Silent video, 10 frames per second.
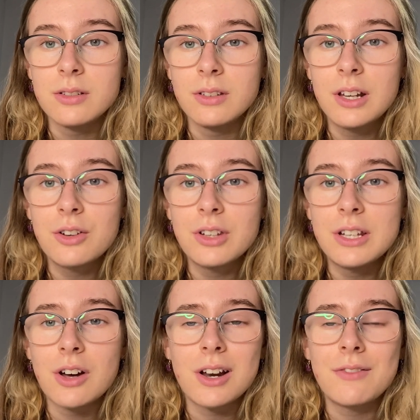literally
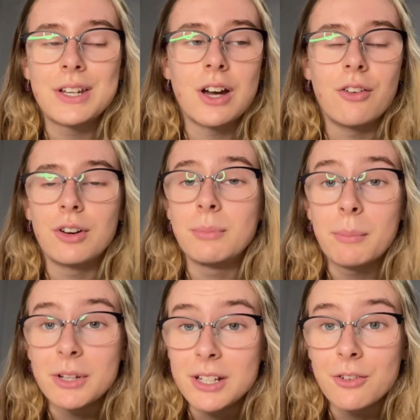not even covering my
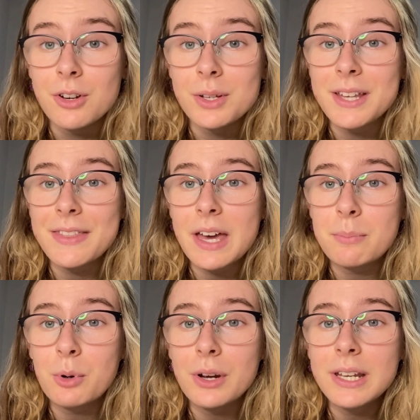materials at
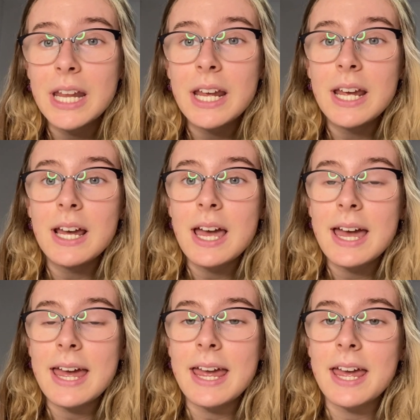that point.
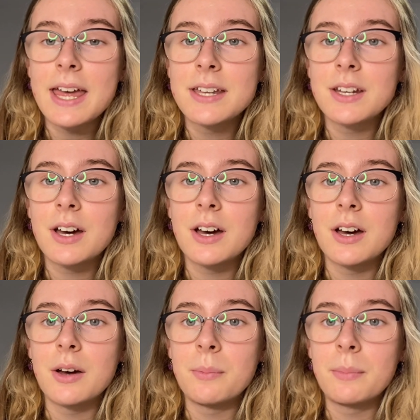And
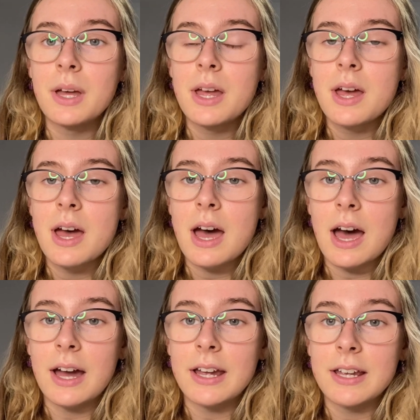
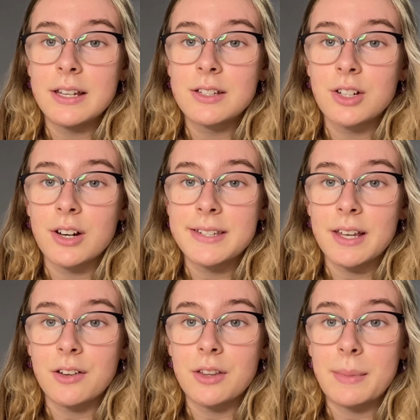I started
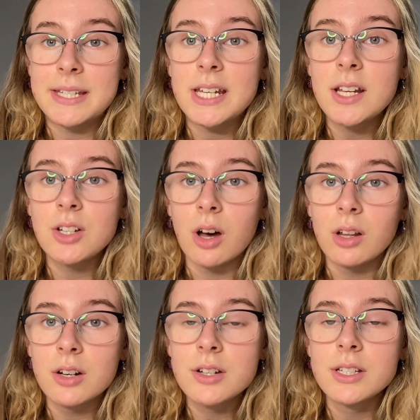selling them at
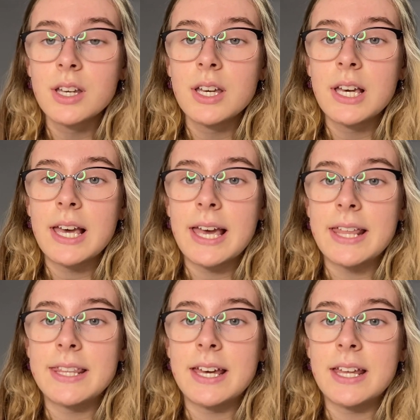$10,
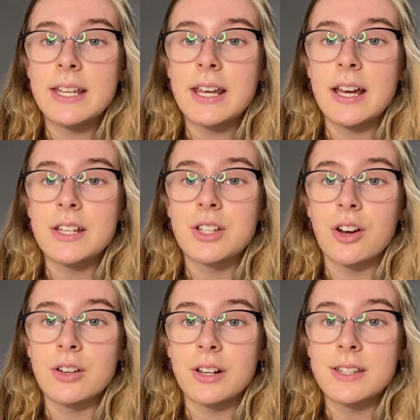and then I
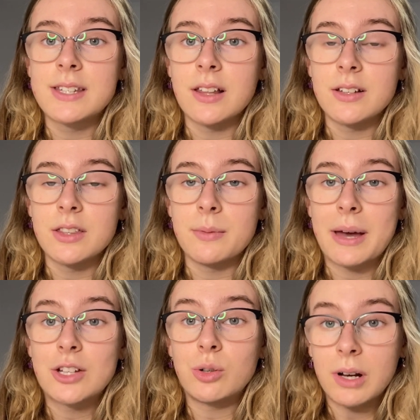started selling them
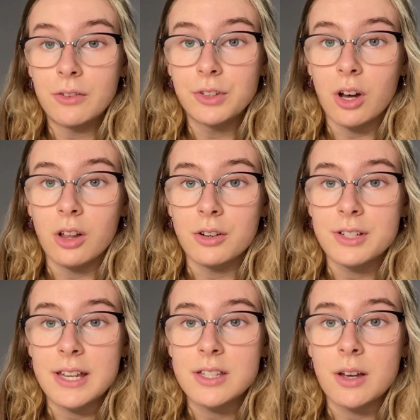at $12
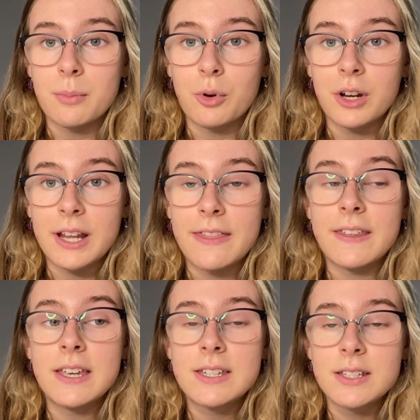at some point, and
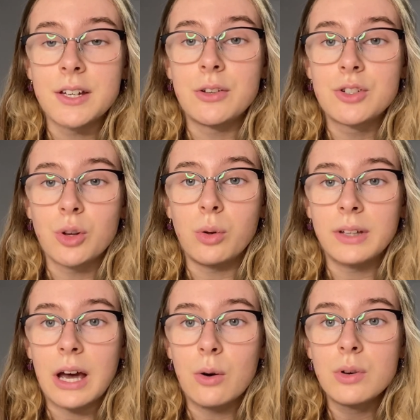they still sold
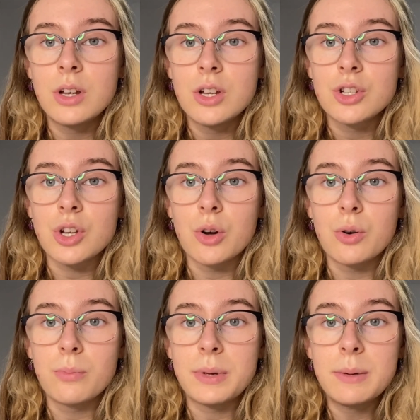out.
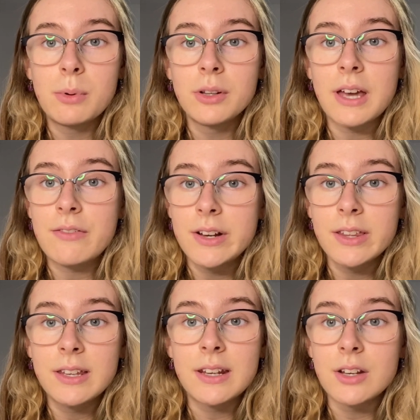So people
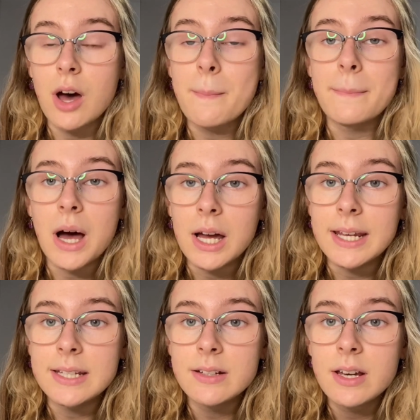definitely did not mind